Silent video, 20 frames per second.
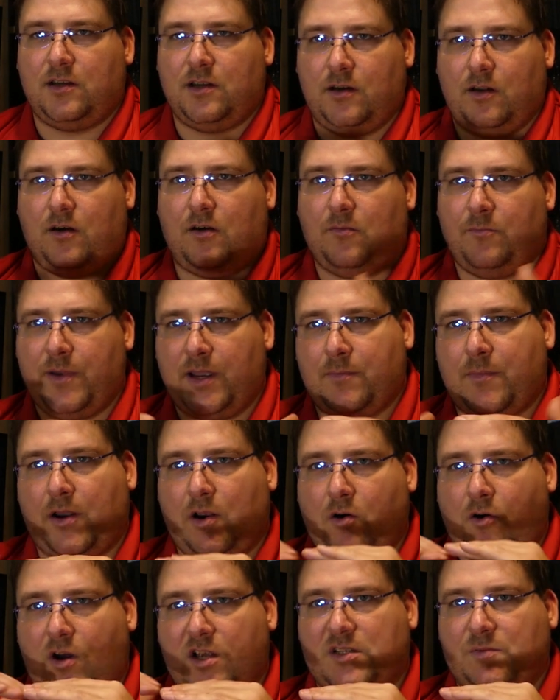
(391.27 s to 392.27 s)
you know make my
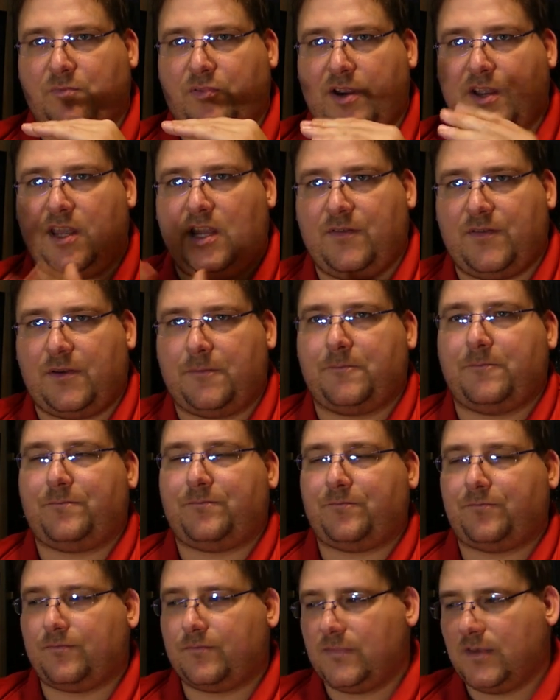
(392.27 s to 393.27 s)
costs break even.
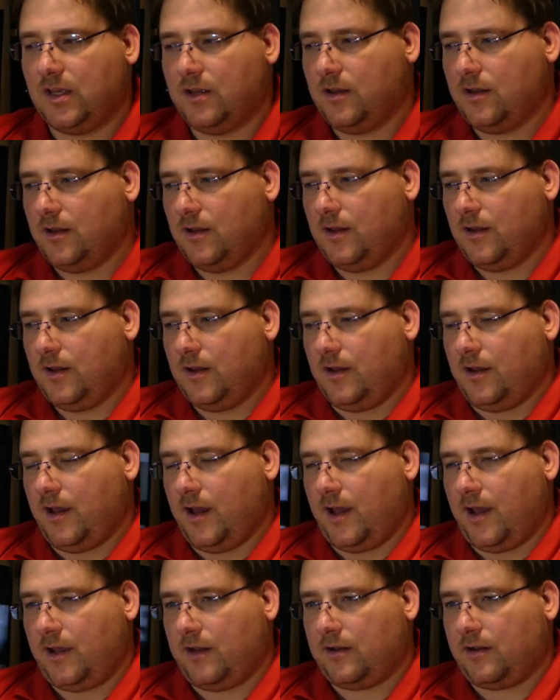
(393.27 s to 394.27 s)

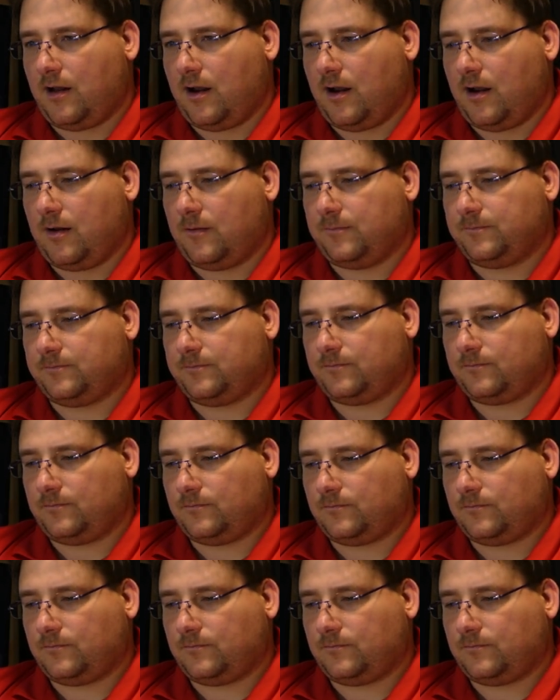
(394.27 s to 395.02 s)
And um,